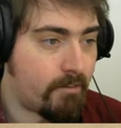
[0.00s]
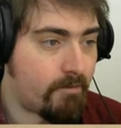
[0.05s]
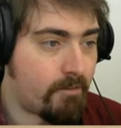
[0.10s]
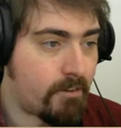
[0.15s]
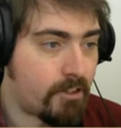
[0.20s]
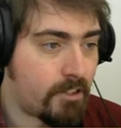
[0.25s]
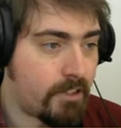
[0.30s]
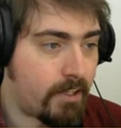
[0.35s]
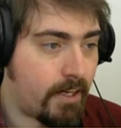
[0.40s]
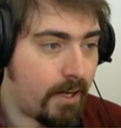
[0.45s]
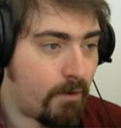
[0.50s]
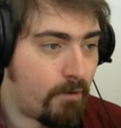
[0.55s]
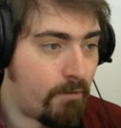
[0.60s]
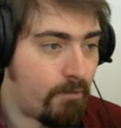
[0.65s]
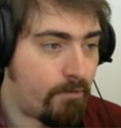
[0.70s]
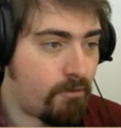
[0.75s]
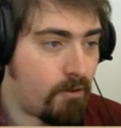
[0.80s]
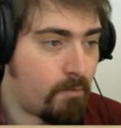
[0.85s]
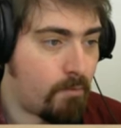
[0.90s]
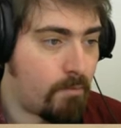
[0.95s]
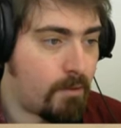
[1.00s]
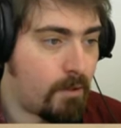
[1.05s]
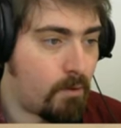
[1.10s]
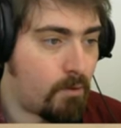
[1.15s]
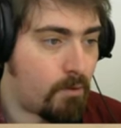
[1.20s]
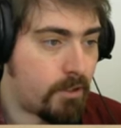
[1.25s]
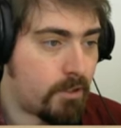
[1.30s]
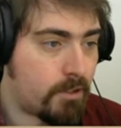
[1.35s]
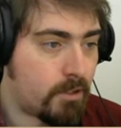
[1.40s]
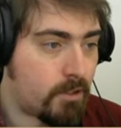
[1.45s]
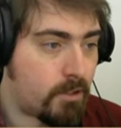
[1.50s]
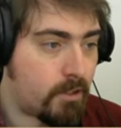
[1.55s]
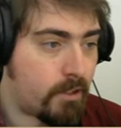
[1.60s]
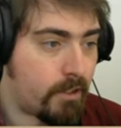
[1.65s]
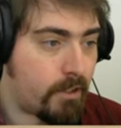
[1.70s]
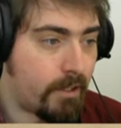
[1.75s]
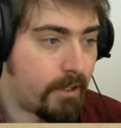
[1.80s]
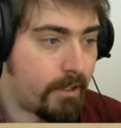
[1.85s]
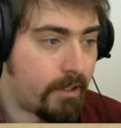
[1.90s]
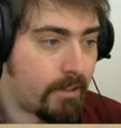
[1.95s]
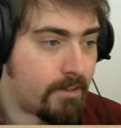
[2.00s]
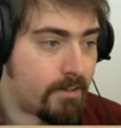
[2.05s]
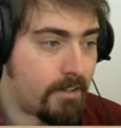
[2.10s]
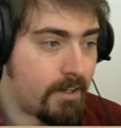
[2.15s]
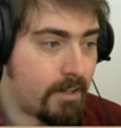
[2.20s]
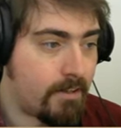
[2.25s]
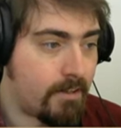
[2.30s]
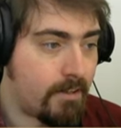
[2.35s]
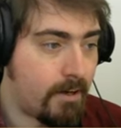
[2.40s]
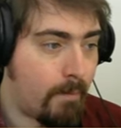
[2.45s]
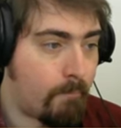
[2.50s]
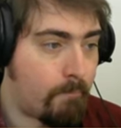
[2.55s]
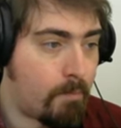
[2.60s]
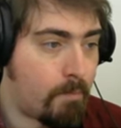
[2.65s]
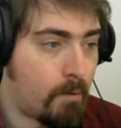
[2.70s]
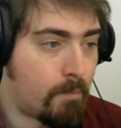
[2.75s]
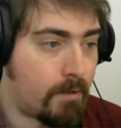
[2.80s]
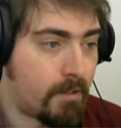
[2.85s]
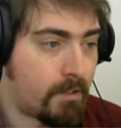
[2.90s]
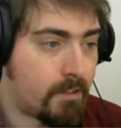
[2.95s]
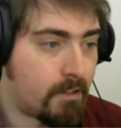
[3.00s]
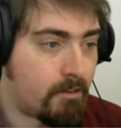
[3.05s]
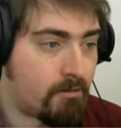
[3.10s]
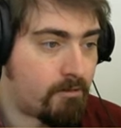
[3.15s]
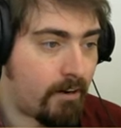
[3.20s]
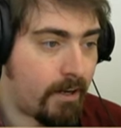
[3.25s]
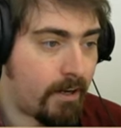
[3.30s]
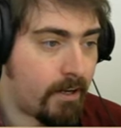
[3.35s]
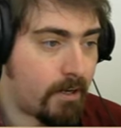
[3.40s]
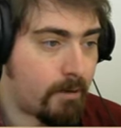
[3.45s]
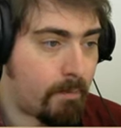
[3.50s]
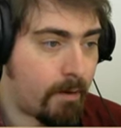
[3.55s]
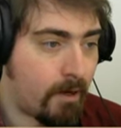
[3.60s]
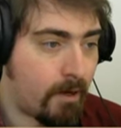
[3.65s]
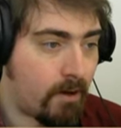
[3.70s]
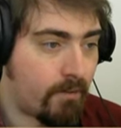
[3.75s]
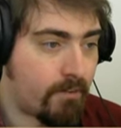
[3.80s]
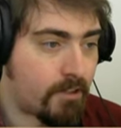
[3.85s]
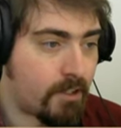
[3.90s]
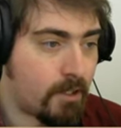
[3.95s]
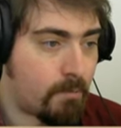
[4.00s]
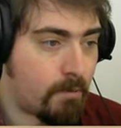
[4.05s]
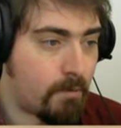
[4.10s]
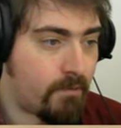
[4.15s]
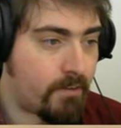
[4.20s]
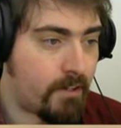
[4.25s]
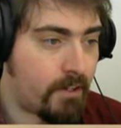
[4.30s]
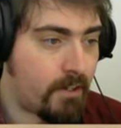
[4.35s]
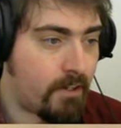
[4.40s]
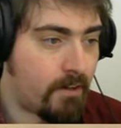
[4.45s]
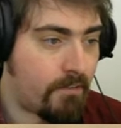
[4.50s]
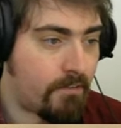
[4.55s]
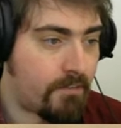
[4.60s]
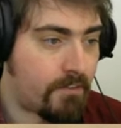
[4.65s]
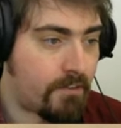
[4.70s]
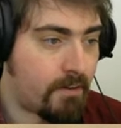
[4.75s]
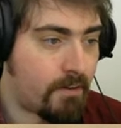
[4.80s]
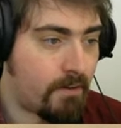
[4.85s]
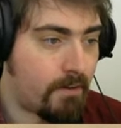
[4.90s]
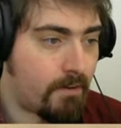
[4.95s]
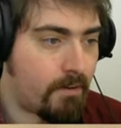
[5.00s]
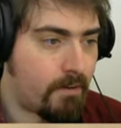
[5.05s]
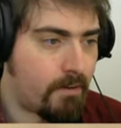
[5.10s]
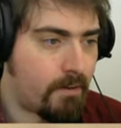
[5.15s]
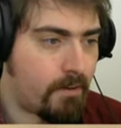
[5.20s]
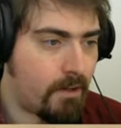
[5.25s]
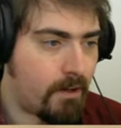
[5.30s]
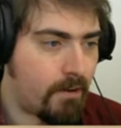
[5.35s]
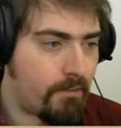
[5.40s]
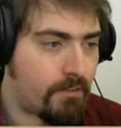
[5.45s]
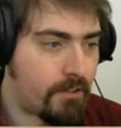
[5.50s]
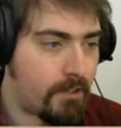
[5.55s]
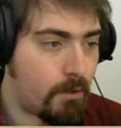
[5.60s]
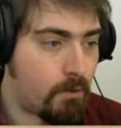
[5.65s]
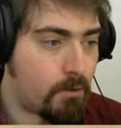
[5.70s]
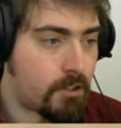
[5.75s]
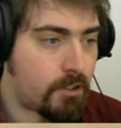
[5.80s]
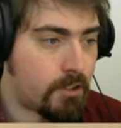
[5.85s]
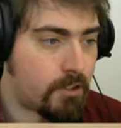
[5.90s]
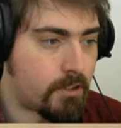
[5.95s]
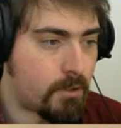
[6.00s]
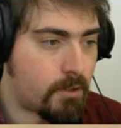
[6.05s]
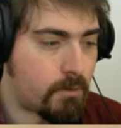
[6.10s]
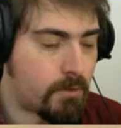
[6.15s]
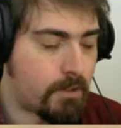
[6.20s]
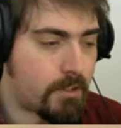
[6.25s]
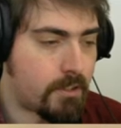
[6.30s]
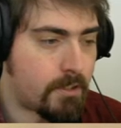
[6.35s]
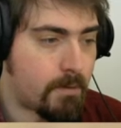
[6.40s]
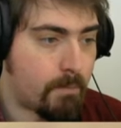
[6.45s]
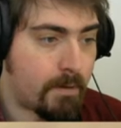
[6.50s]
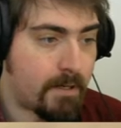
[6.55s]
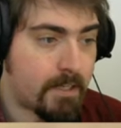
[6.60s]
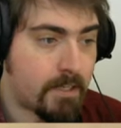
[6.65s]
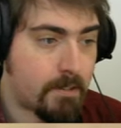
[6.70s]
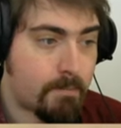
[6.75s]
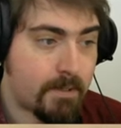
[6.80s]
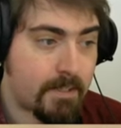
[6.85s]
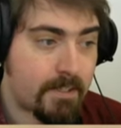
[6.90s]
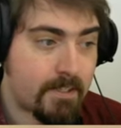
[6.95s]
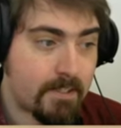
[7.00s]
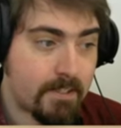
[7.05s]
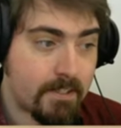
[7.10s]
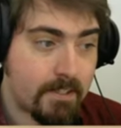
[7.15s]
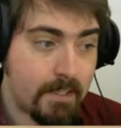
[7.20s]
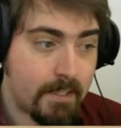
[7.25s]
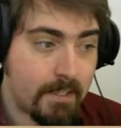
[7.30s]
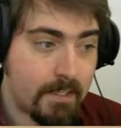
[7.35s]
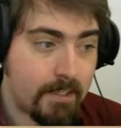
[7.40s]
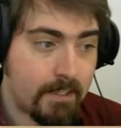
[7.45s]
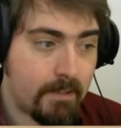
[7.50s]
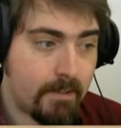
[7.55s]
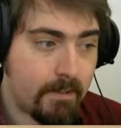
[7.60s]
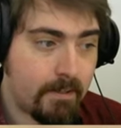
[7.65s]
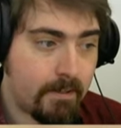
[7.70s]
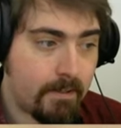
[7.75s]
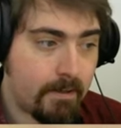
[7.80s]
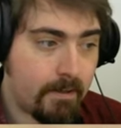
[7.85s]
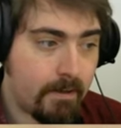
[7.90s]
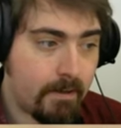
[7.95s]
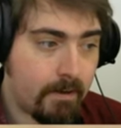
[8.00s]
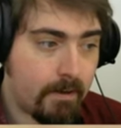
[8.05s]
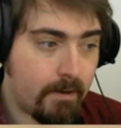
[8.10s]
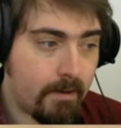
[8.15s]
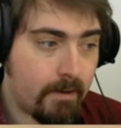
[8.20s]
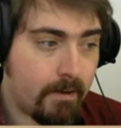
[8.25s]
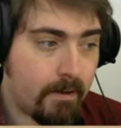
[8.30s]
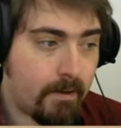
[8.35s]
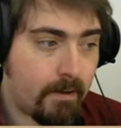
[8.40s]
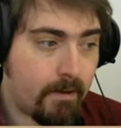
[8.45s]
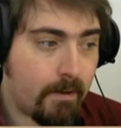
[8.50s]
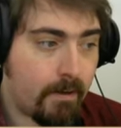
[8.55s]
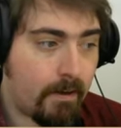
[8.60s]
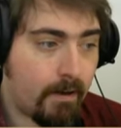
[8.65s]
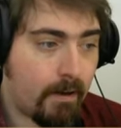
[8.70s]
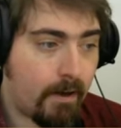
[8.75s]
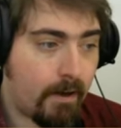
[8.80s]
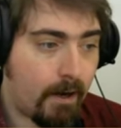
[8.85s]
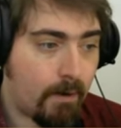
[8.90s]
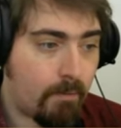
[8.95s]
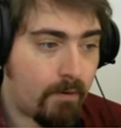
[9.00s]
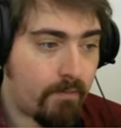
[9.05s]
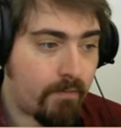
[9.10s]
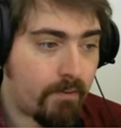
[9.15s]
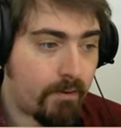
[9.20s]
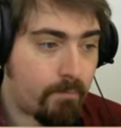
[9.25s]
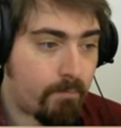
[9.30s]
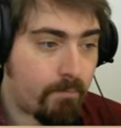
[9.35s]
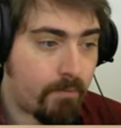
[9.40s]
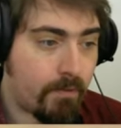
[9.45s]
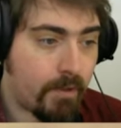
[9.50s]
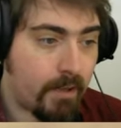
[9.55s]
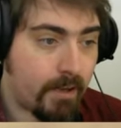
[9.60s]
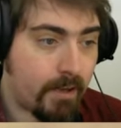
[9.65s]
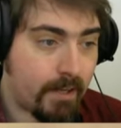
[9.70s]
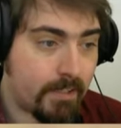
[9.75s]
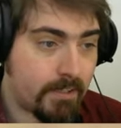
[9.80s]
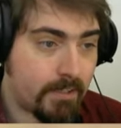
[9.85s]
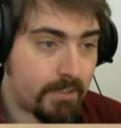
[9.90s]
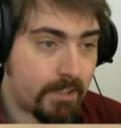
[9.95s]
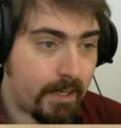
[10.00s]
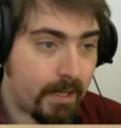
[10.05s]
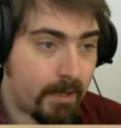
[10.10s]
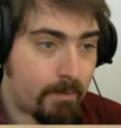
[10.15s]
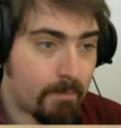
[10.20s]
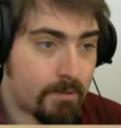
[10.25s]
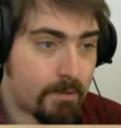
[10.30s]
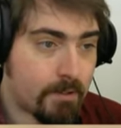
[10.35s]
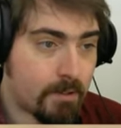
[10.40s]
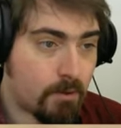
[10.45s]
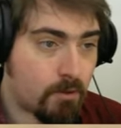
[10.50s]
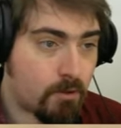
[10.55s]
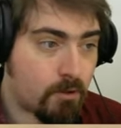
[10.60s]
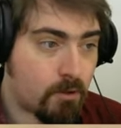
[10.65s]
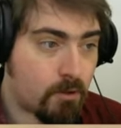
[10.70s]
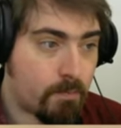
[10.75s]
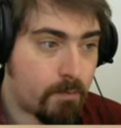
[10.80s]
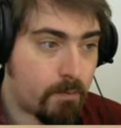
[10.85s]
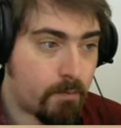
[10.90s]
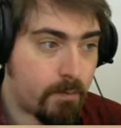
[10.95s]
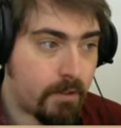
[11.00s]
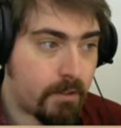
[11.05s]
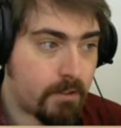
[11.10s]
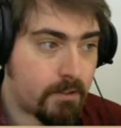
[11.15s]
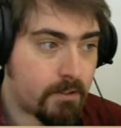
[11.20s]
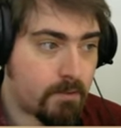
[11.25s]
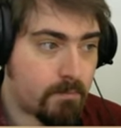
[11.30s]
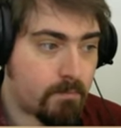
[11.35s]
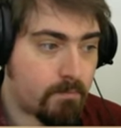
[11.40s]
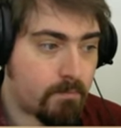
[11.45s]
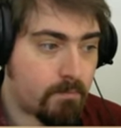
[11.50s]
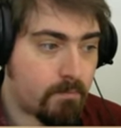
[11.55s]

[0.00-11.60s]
aggression out from Loco. He sent a bomber to try and pick off some of Yerf's, Yerf's Yoji's units, but it's been seen. However, it kills a lab, so it could be worse.